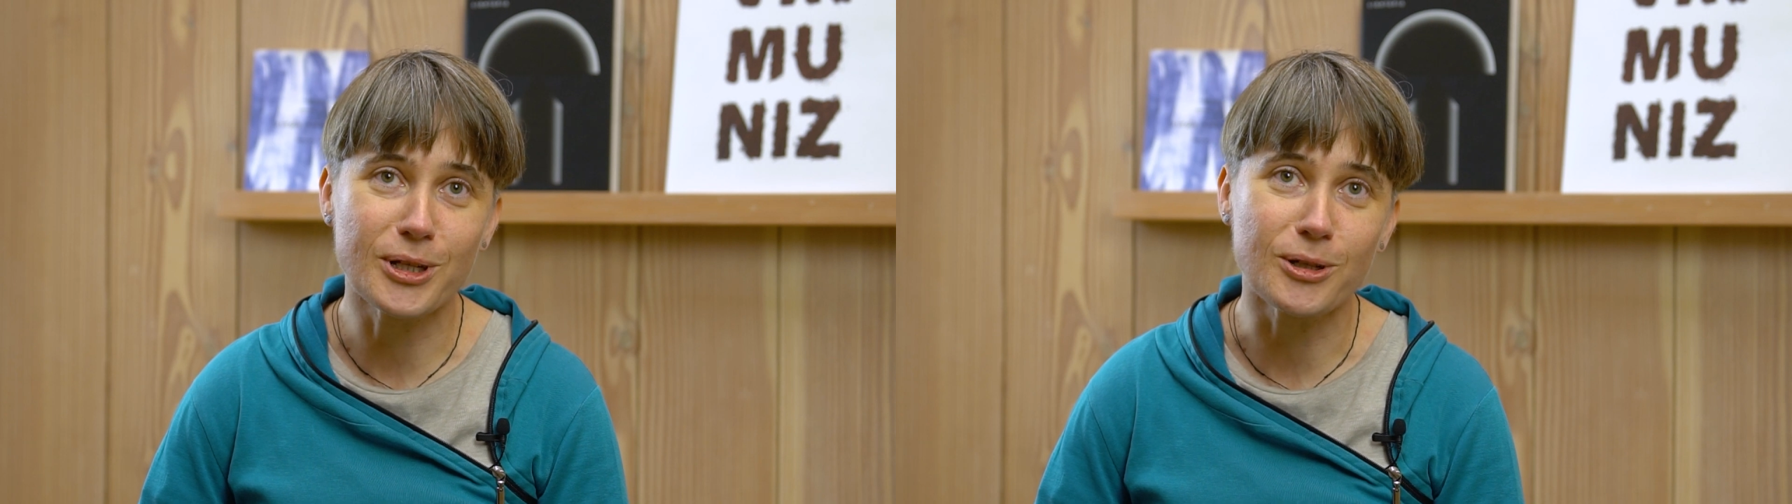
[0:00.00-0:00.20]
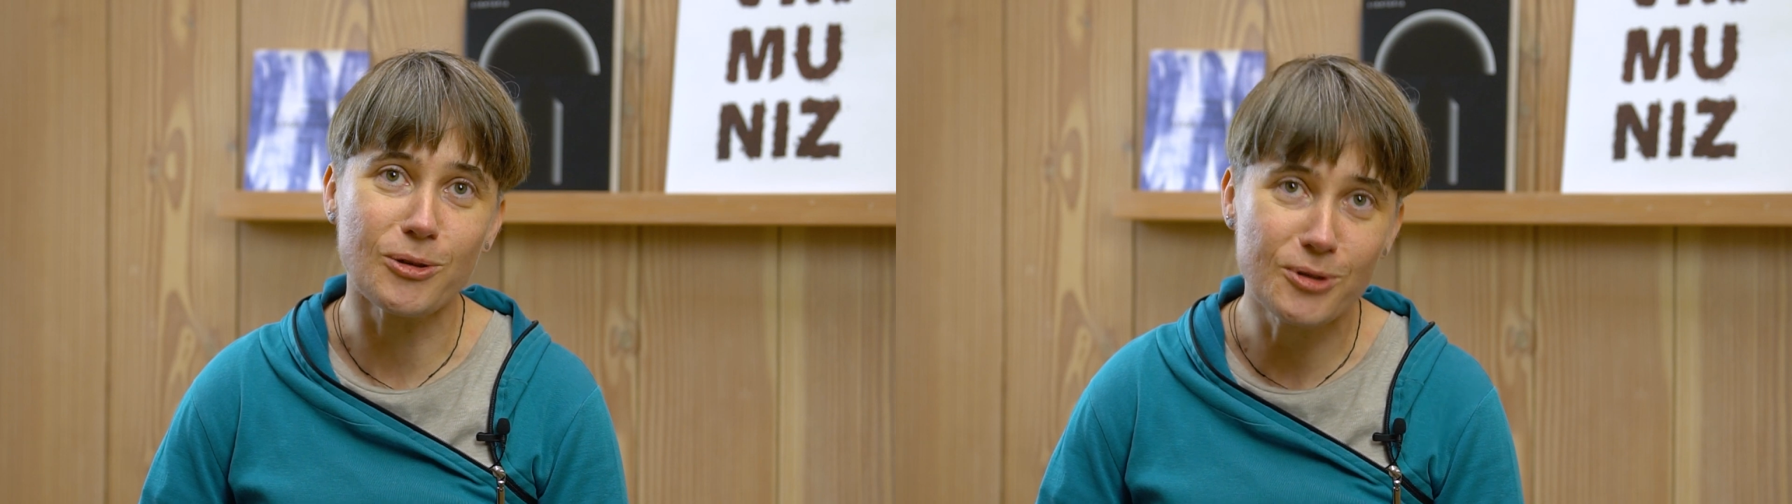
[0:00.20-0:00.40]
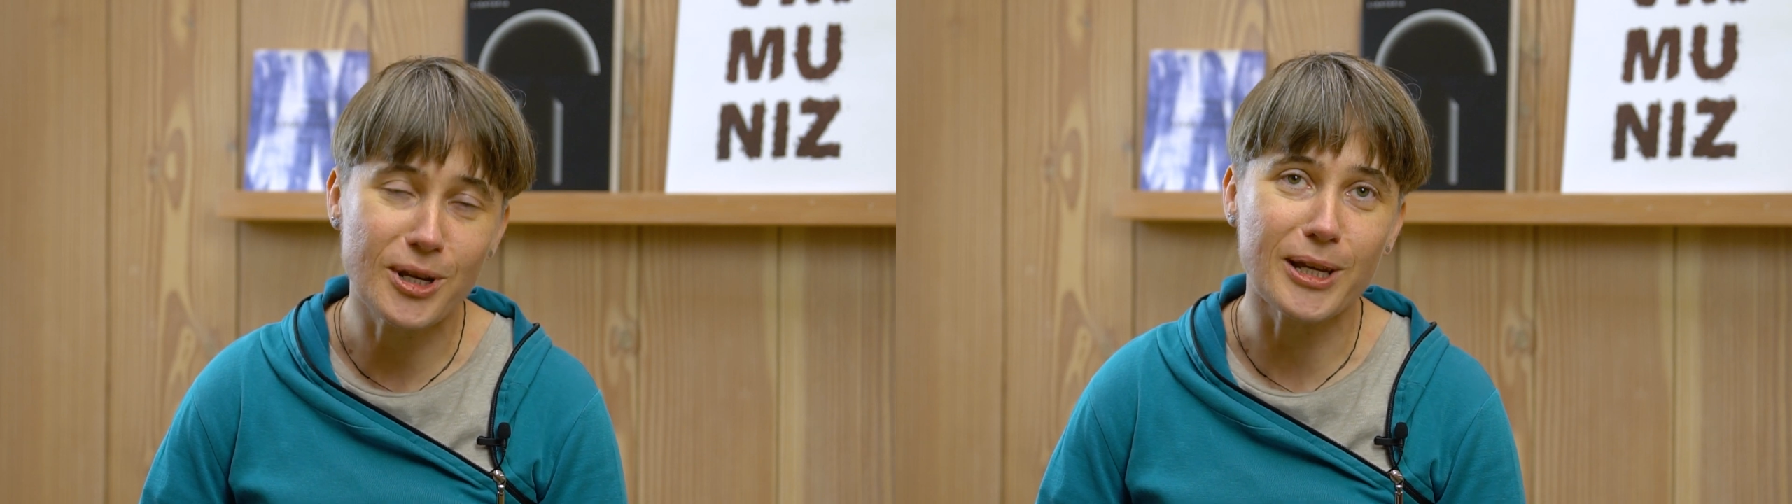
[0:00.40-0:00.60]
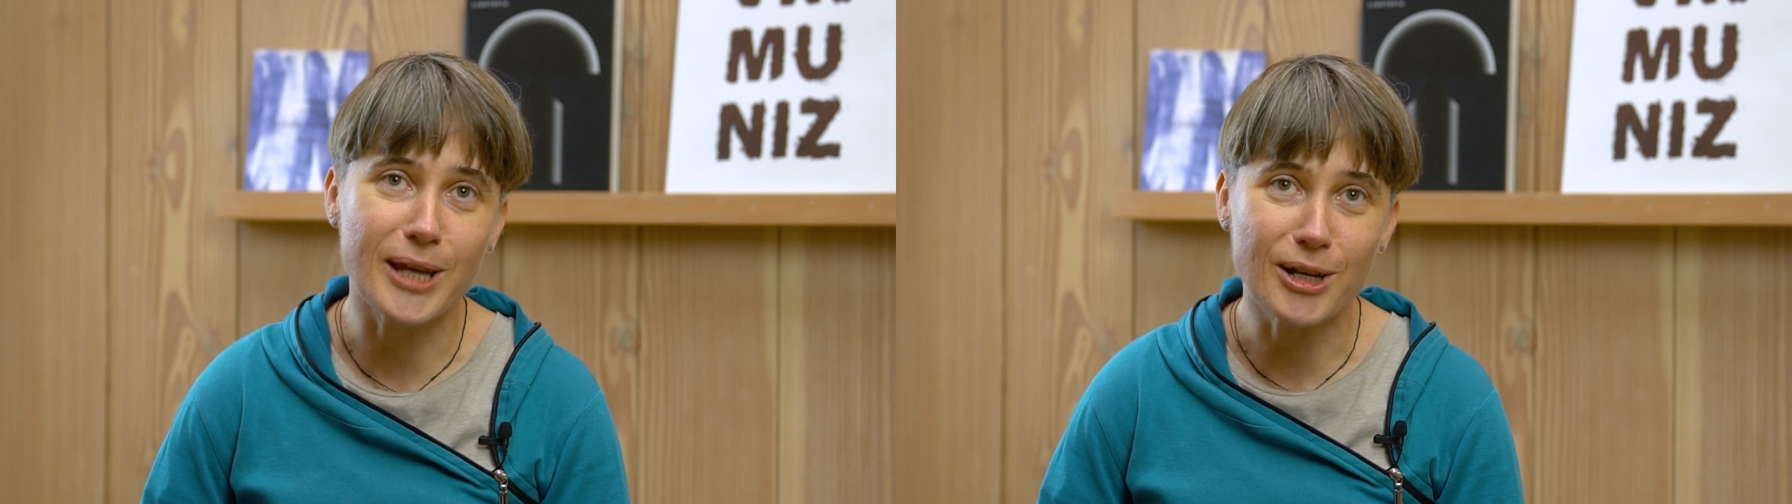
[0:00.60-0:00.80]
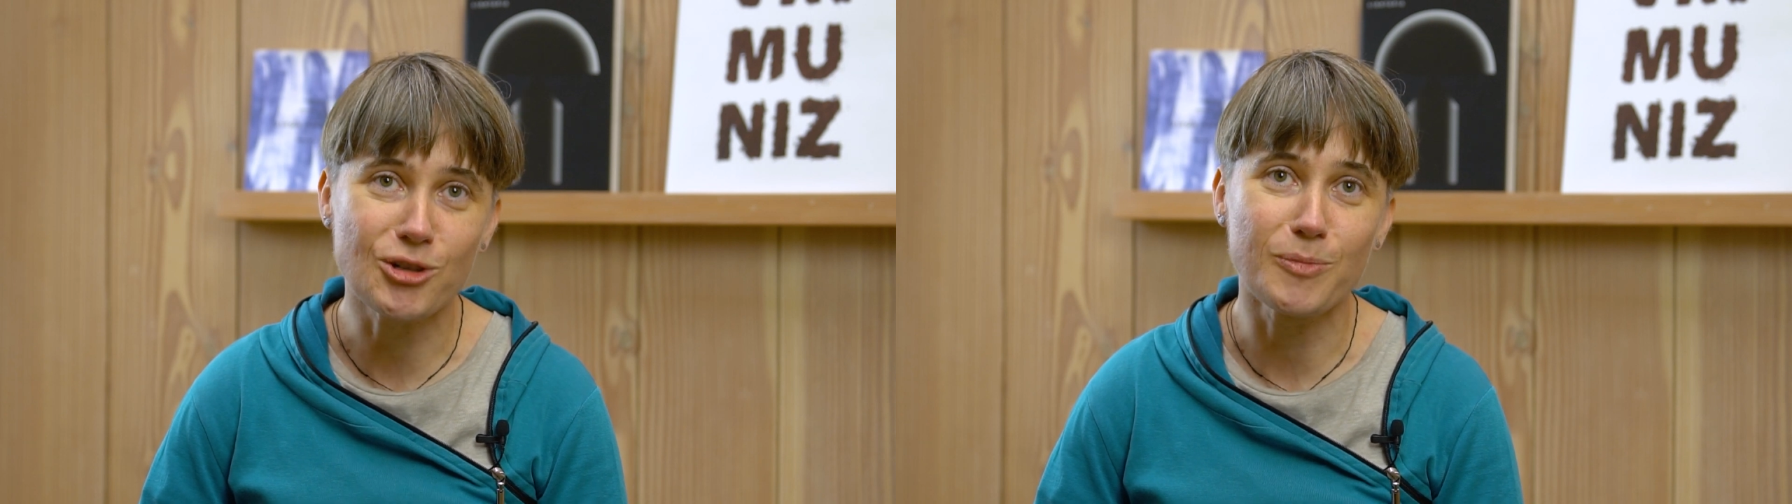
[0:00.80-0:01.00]
the user
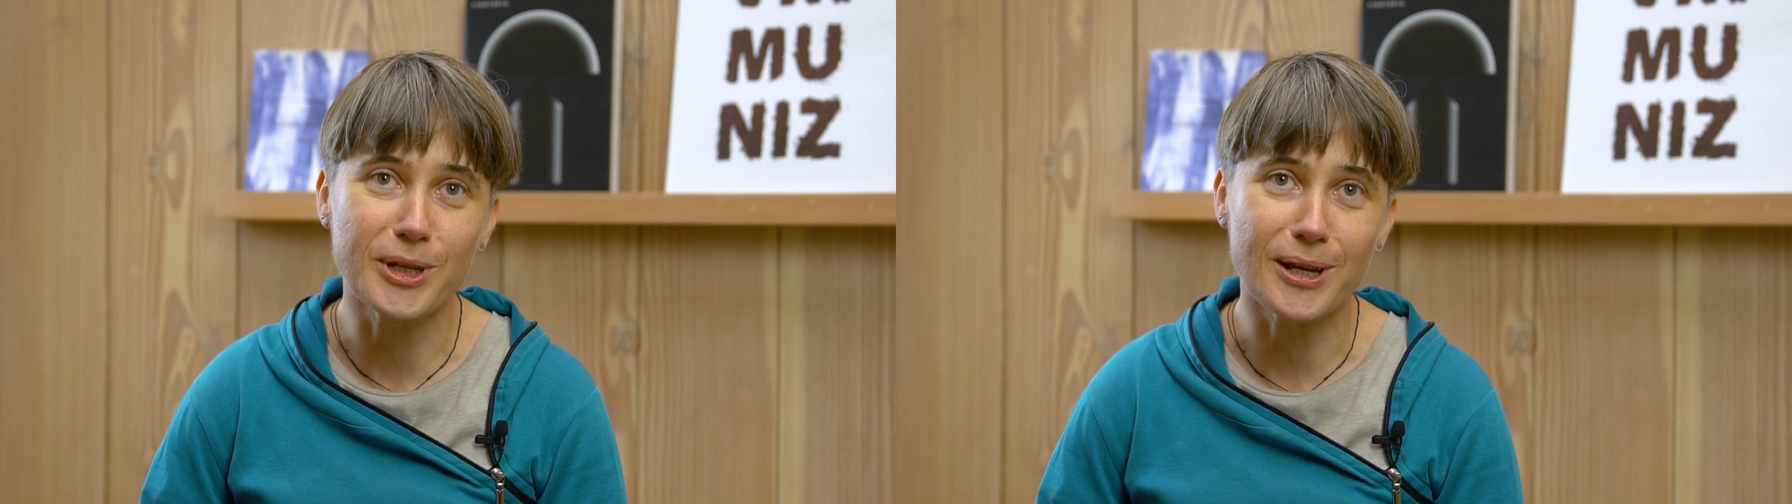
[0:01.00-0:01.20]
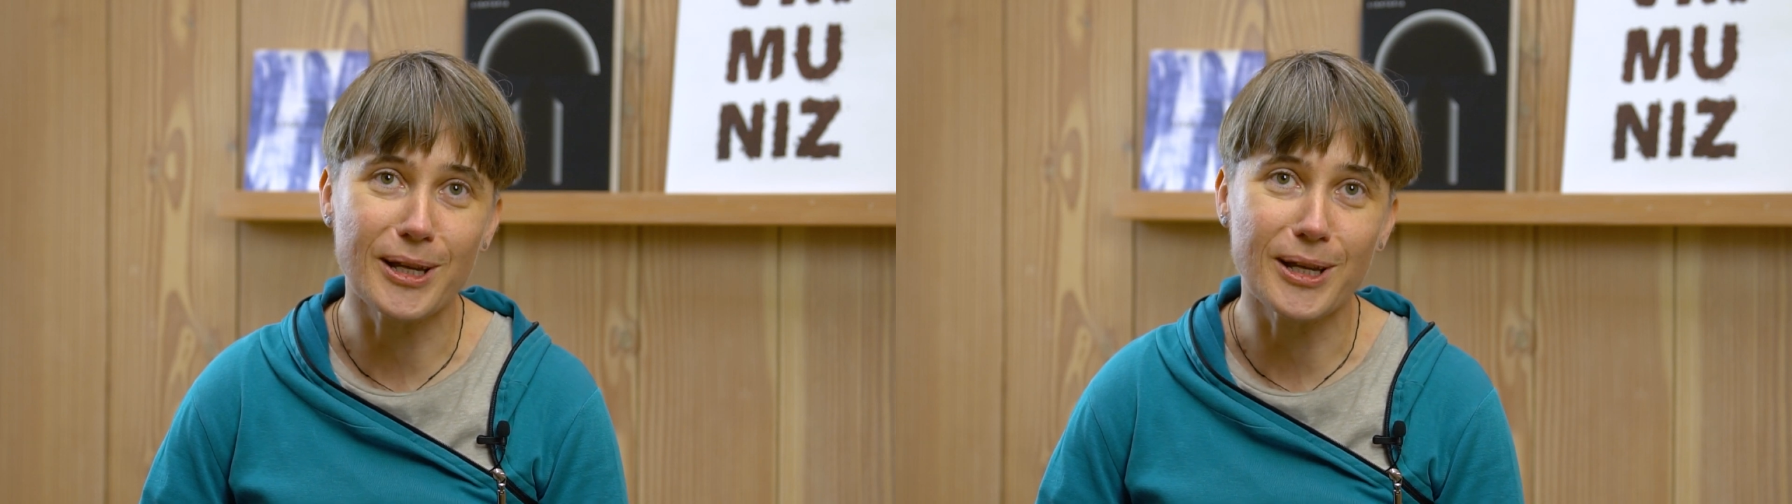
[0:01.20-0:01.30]
engagement